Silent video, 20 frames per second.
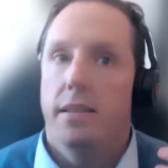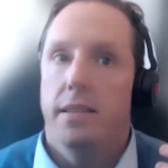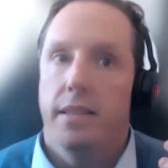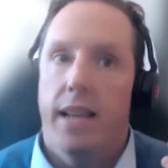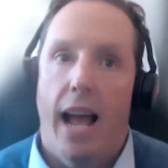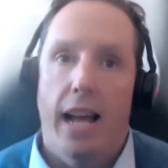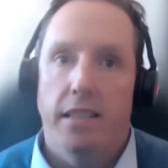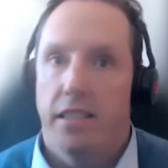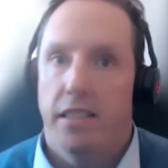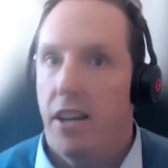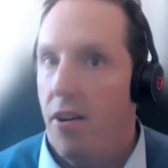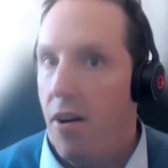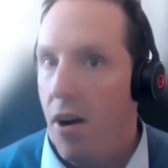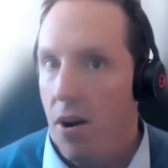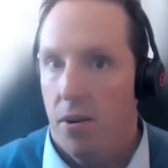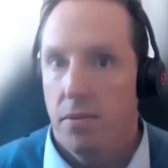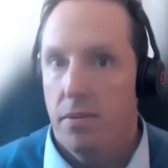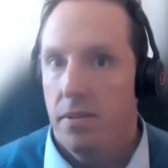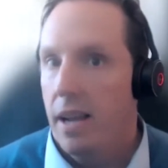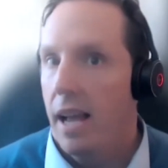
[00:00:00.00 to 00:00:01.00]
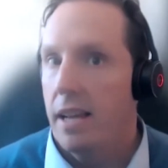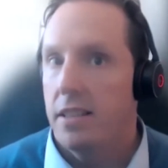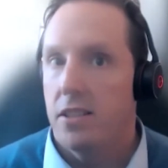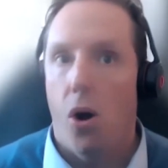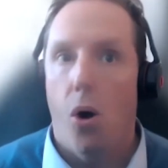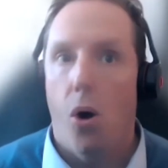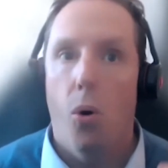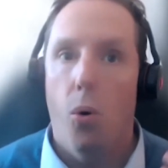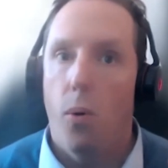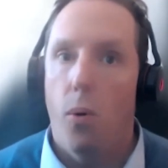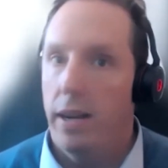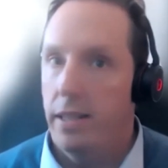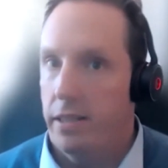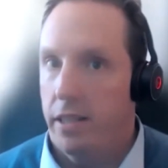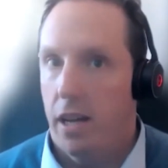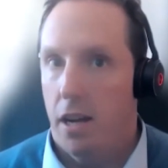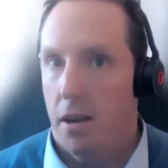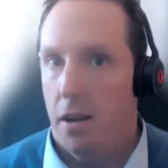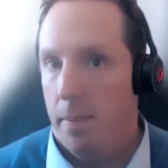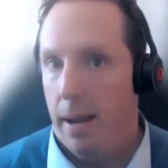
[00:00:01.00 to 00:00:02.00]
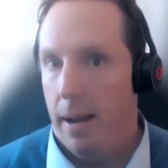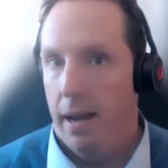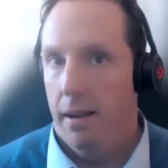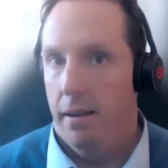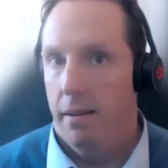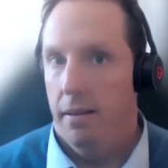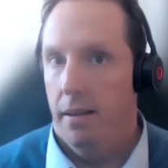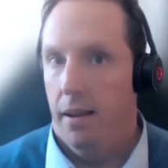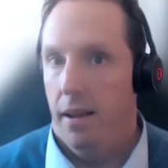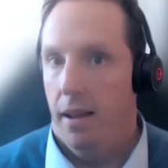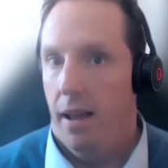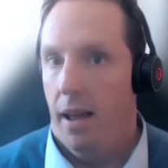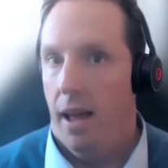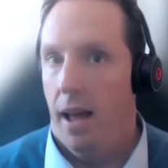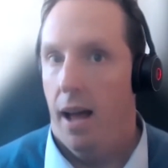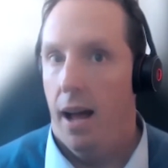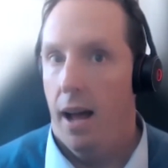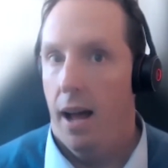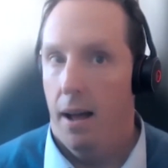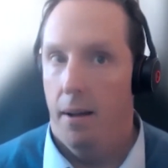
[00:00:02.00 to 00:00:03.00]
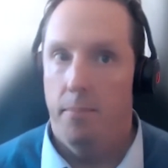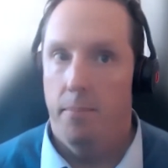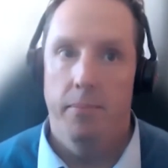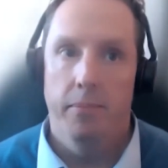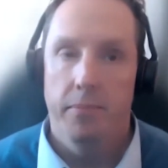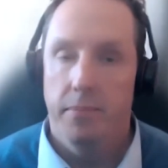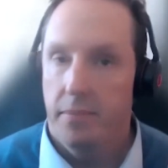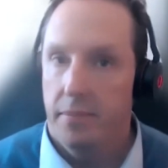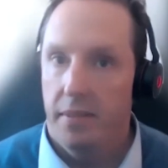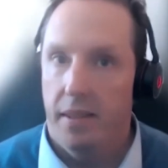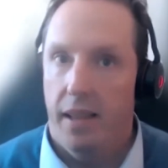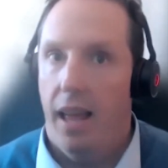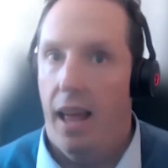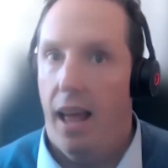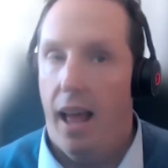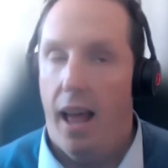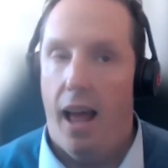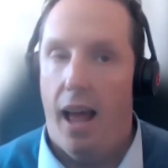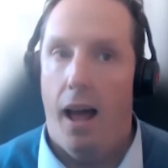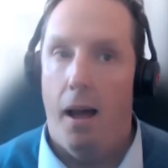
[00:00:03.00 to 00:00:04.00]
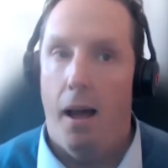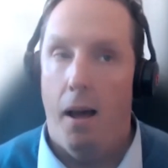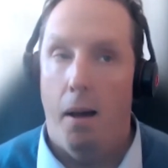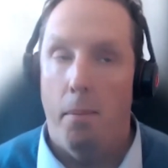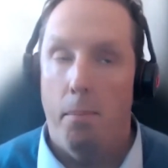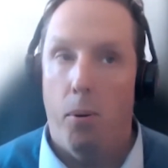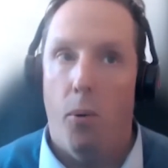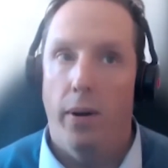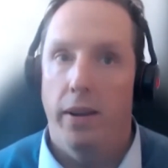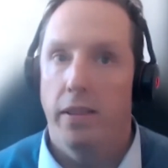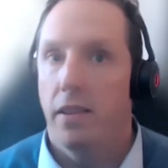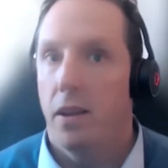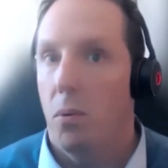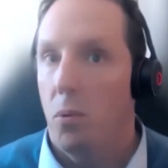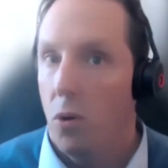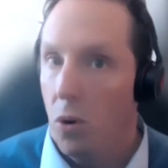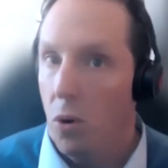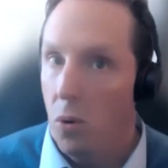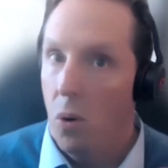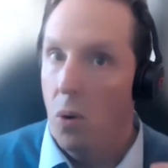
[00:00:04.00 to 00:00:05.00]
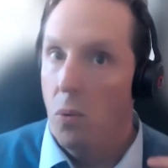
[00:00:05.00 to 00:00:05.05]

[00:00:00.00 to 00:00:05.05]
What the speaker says: Net zero is always going to be a point that we're